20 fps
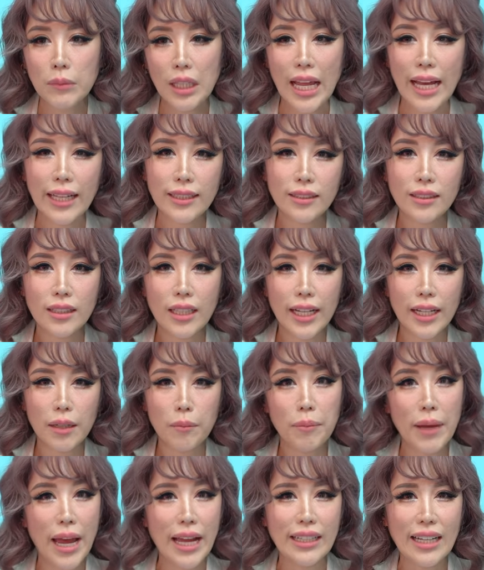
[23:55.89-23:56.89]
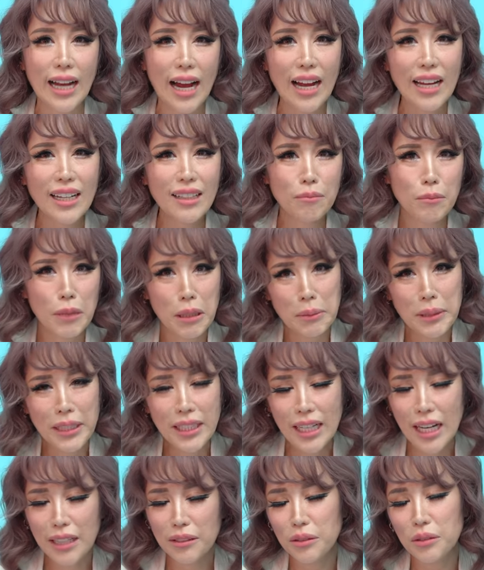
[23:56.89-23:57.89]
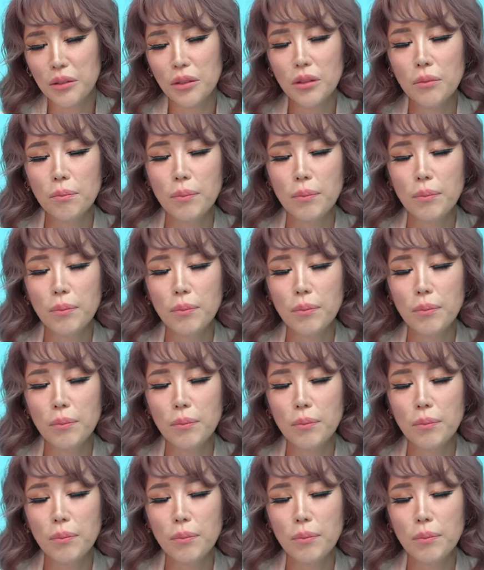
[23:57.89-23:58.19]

less like a bad guy, maybe, I don't know.